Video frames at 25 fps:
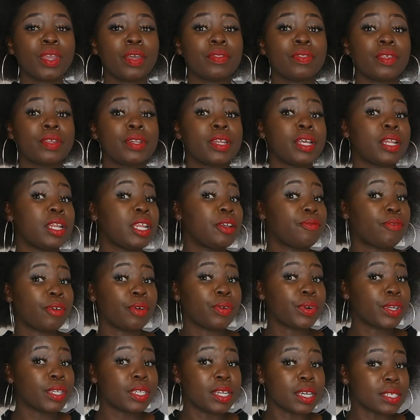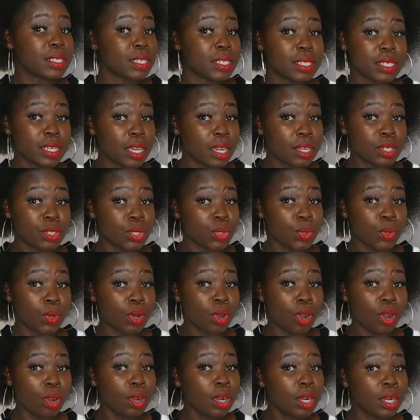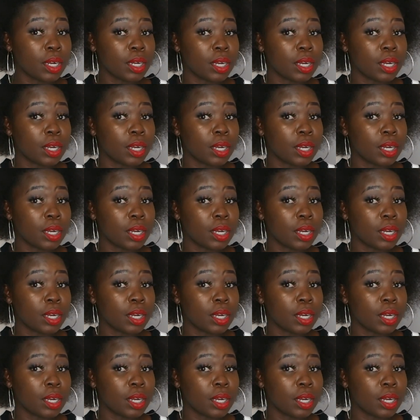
the delivery doesn't take too long.